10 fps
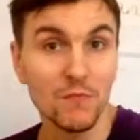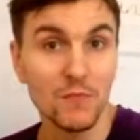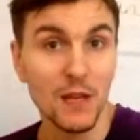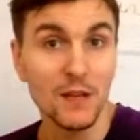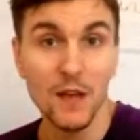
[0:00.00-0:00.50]

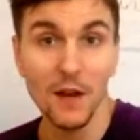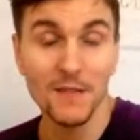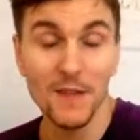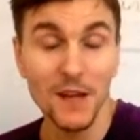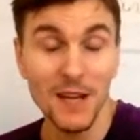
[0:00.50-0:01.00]
Yeah,
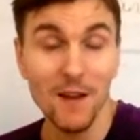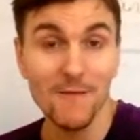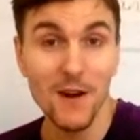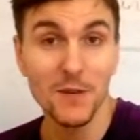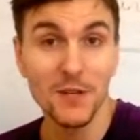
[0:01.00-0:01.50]
I doubt
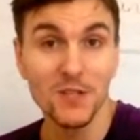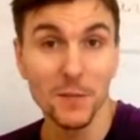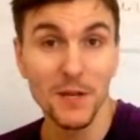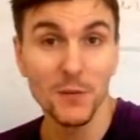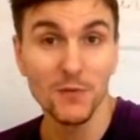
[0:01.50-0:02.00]
very much
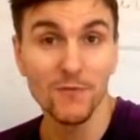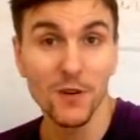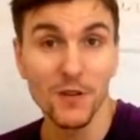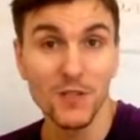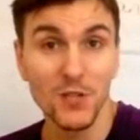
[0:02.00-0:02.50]
somebody would
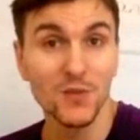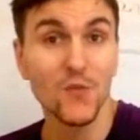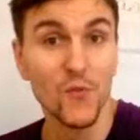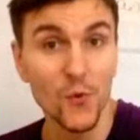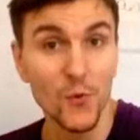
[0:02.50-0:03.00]
refer to you as
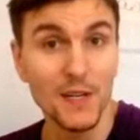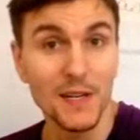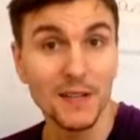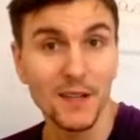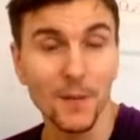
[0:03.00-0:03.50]
vous in an
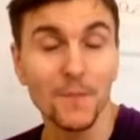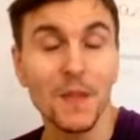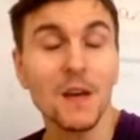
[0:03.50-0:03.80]
exam.